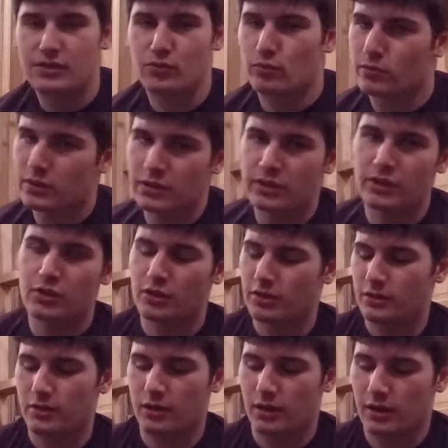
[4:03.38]
are really good
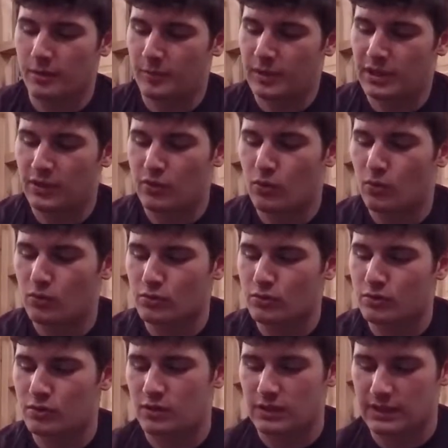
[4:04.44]
in
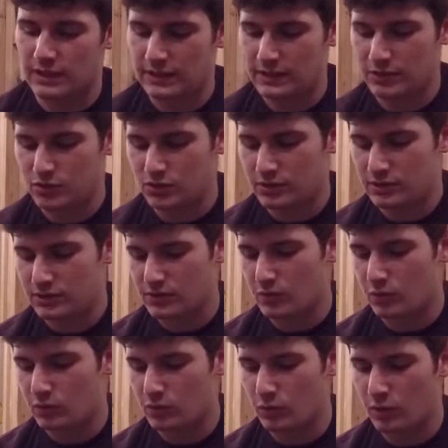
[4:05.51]
colder conditions,
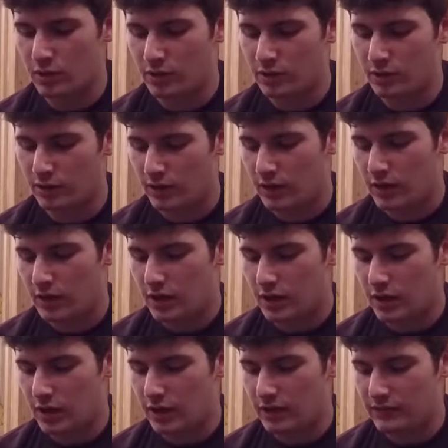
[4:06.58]
colder water.
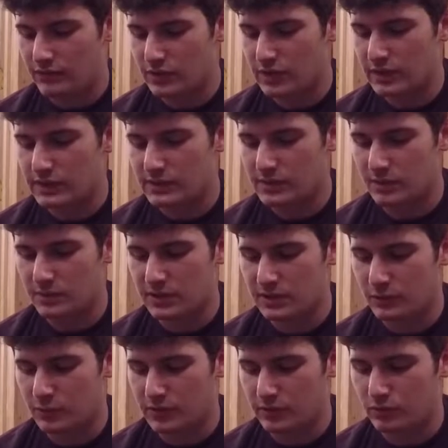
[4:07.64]
If you get something
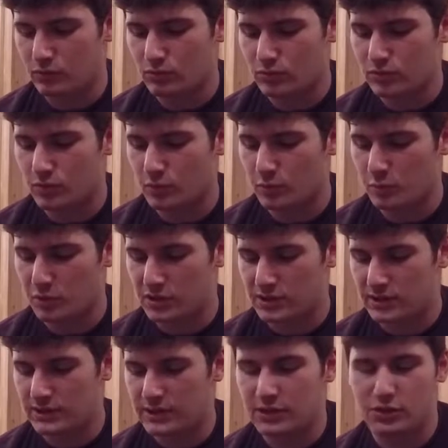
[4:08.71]
with a little slower
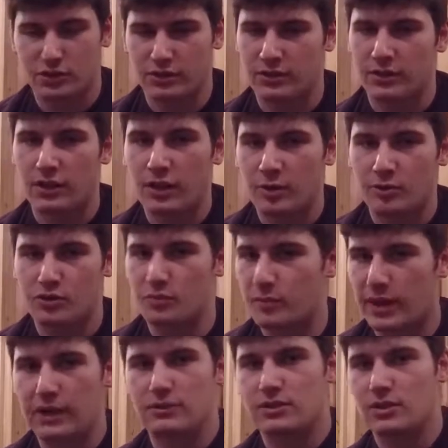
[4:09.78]
presentation, just
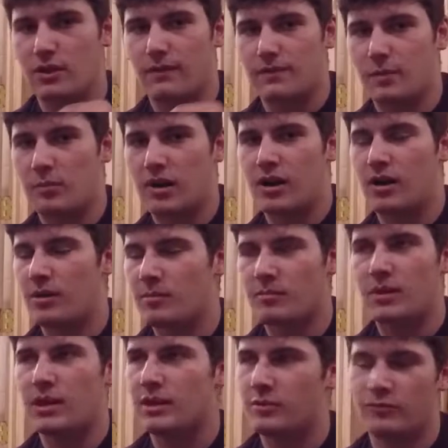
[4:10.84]
bounce it off the bottom.
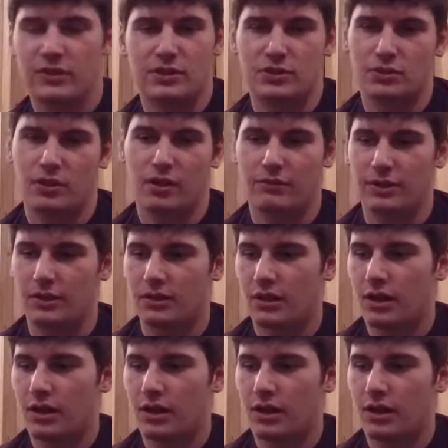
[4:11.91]
Fish love it.